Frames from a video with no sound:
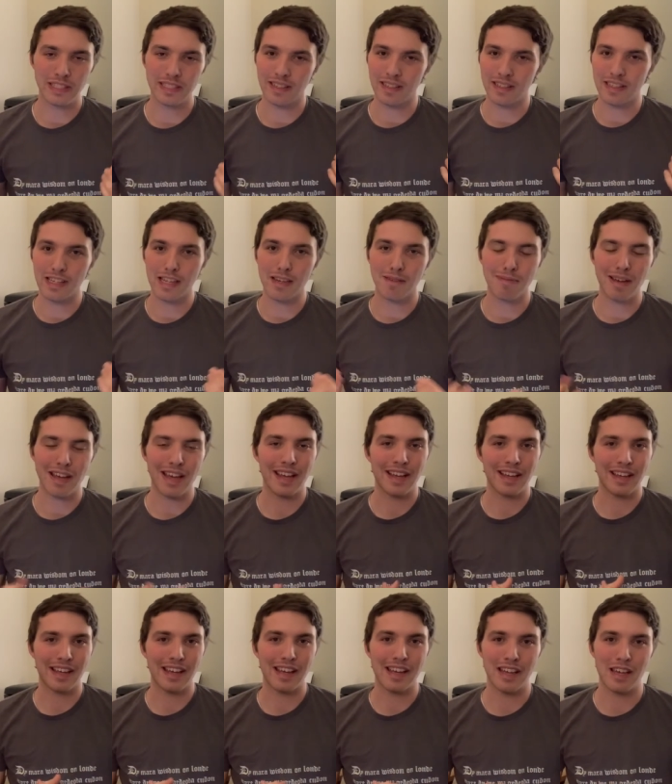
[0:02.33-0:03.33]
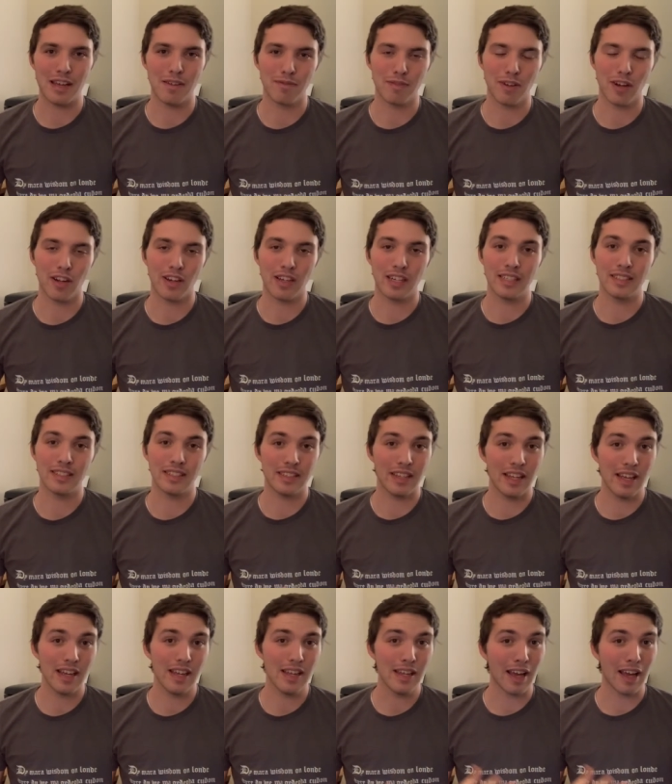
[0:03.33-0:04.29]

Liam, aka Himbar, and today